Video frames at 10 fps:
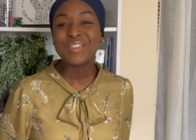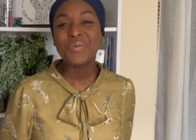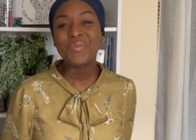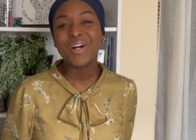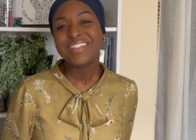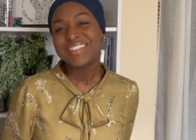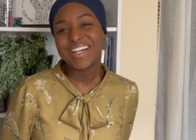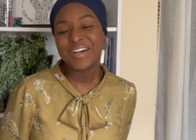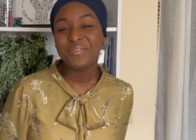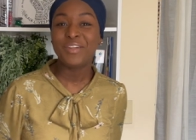so
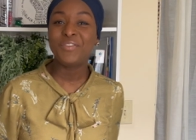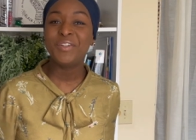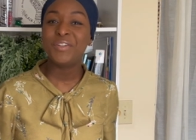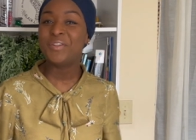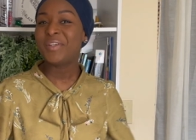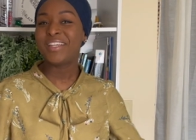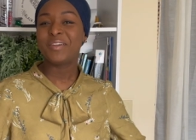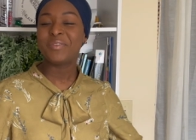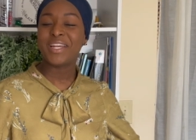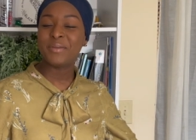welcome. And if you're new here,
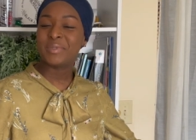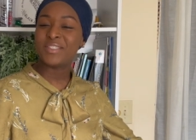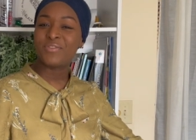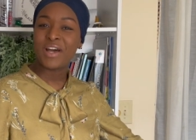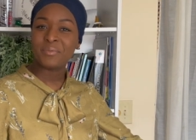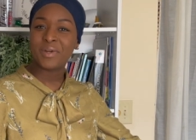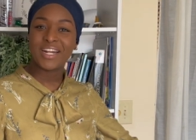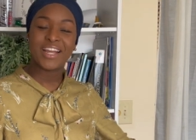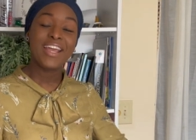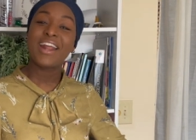my name is Fatmata
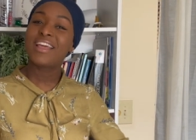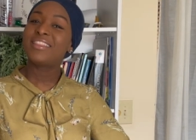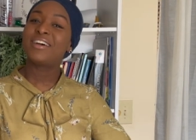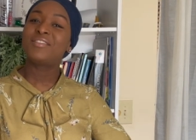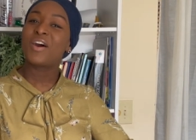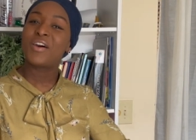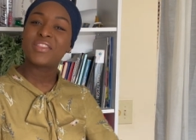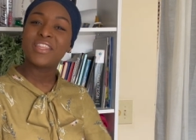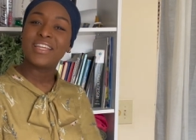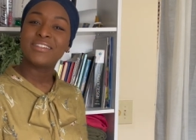and I love all
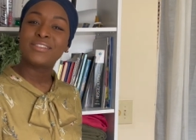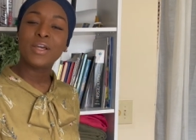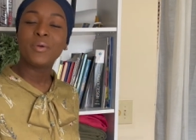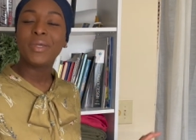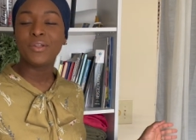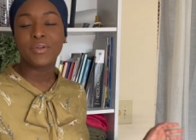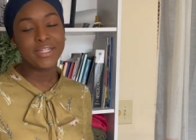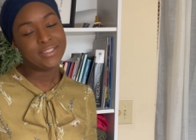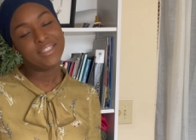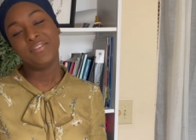things sewing,
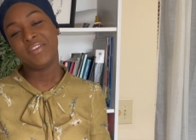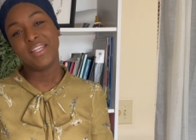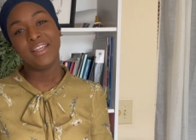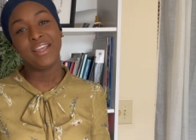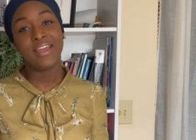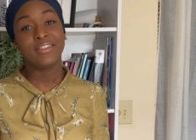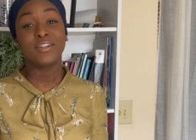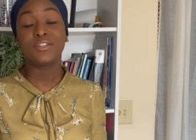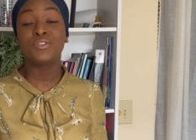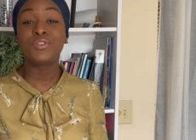creativity, and
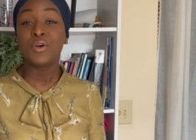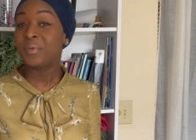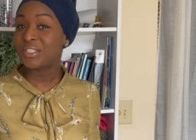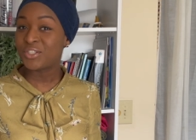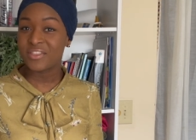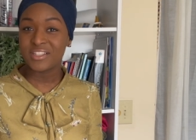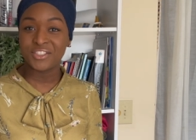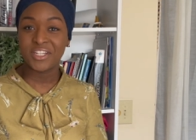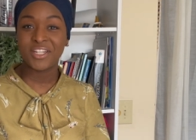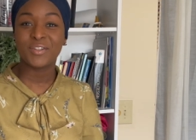there's so much on this
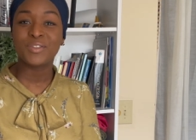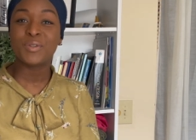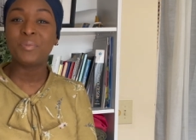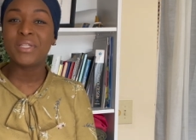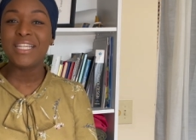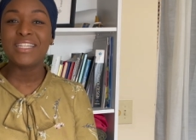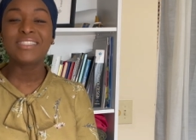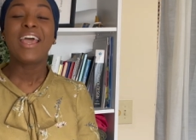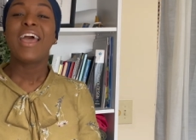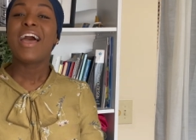channel. So please
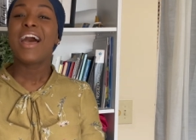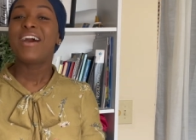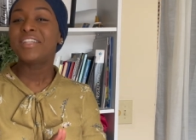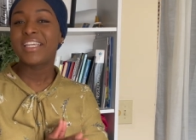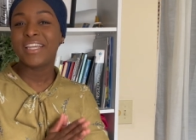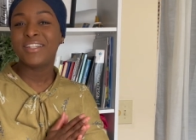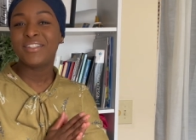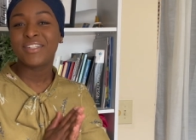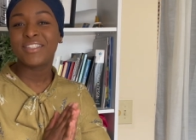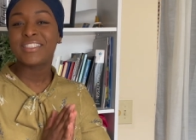have a
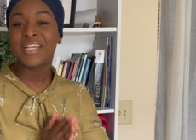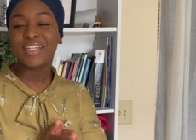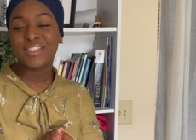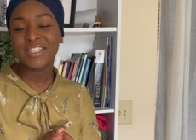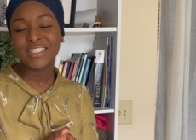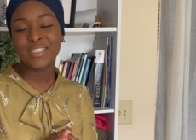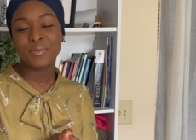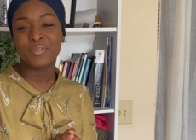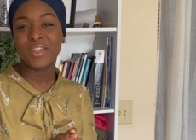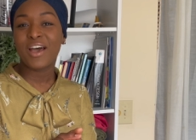gander, take a look at some
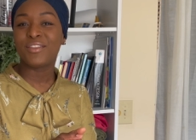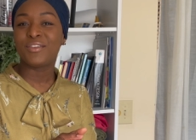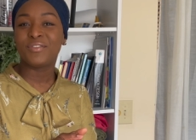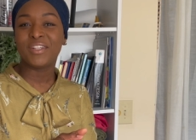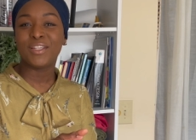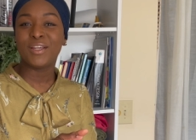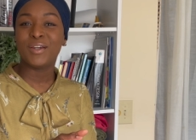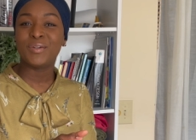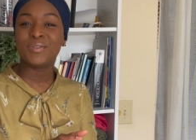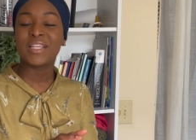of the other
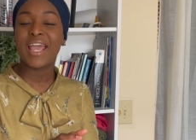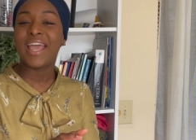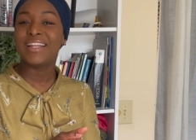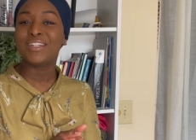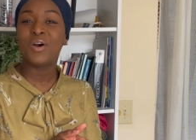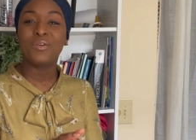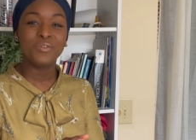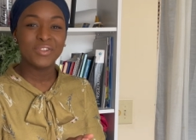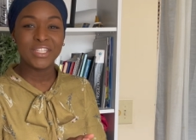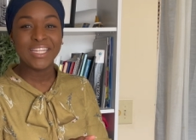videos, and
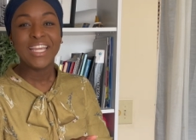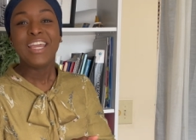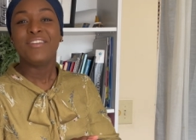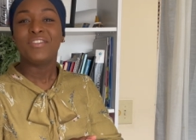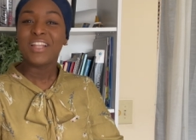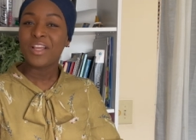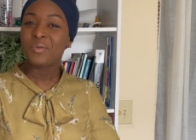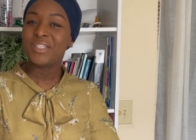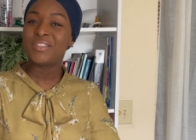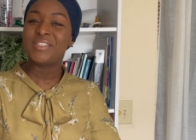hopefully, if you like
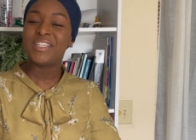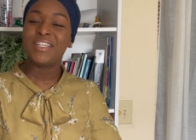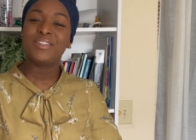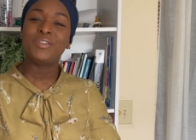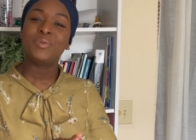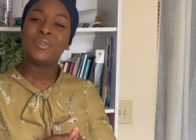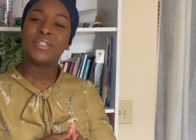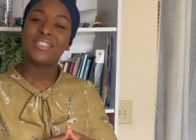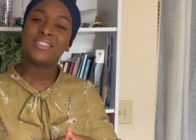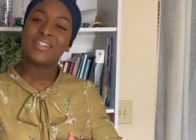what you see, you will
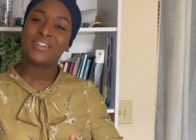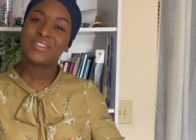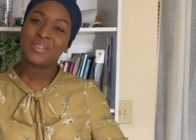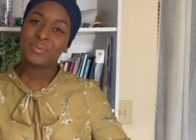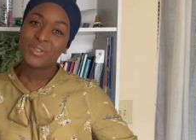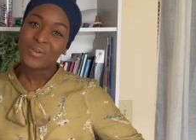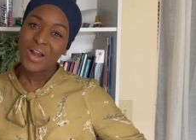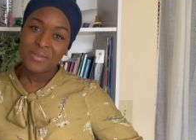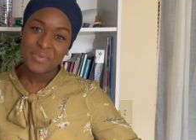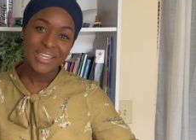consider
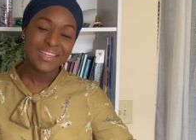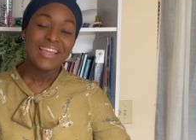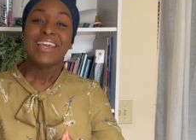subscribing.